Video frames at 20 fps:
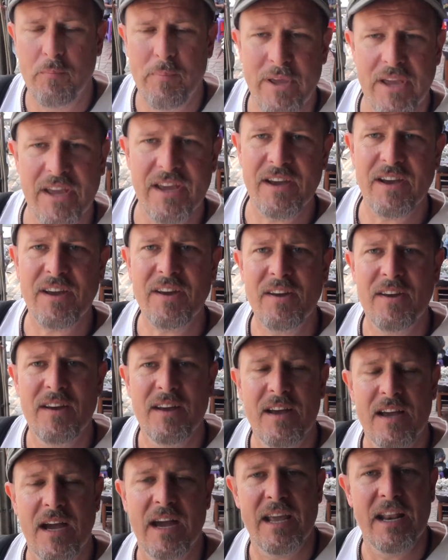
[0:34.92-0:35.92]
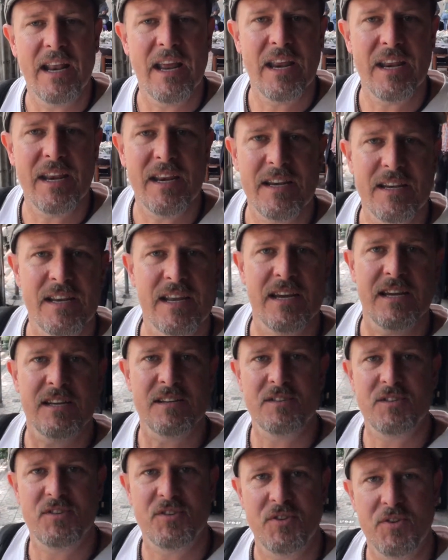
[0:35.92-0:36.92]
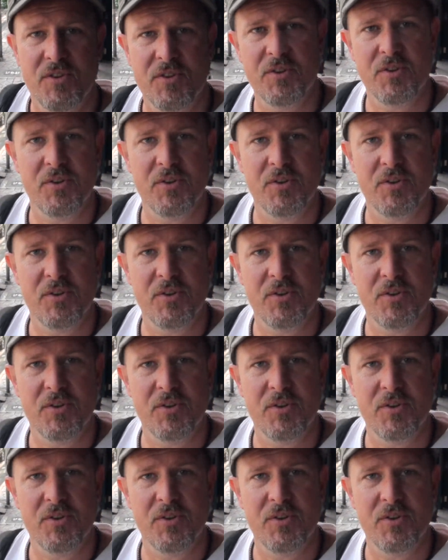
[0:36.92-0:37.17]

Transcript: Pier and heading down to